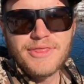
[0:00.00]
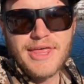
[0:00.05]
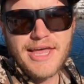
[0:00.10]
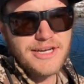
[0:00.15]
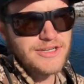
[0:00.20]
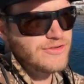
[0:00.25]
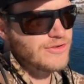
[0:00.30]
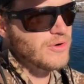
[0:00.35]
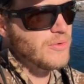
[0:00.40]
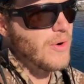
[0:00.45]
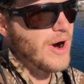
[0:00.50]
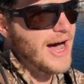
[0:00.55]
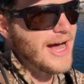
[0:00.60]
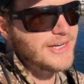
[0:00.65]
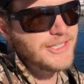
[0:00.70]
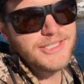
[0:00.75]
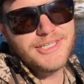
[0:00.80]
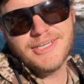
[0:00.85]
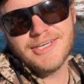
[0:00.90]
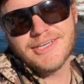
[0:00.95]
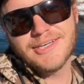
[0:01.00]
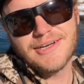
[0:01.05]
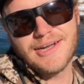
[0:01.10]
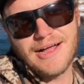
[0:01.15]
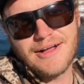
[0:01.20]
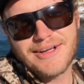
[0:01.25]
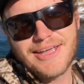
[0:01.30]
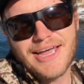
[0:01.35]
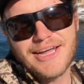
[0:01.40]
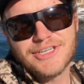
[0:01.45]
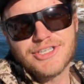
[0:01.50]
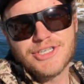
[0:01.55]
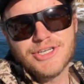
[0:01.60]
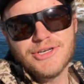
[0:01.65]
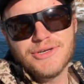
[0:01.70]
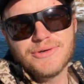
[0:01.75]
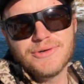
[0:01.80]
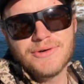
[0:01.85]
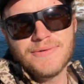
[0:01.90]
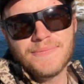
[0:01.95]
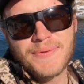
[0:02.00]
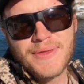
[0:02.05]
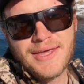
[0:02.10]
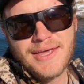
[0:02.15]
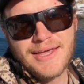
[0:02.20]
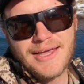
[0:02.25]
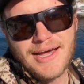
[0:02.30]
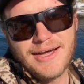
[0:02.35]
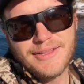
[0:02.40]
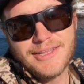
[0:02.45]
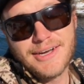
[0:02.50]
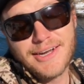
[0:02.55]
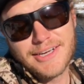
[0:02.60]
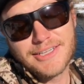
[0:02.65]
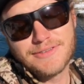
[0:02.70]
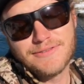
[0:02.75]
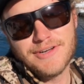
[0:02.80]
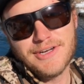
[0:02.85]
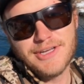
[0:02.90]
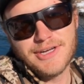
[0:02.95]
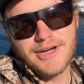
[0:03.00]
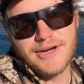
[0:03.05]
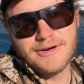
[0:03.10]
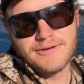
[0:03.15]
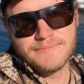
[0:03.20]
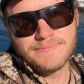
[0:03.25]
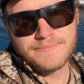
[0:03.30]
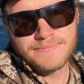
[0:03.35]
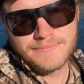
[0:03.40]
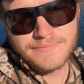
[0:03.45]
Thanks for watching, and I'll catch you on the next video.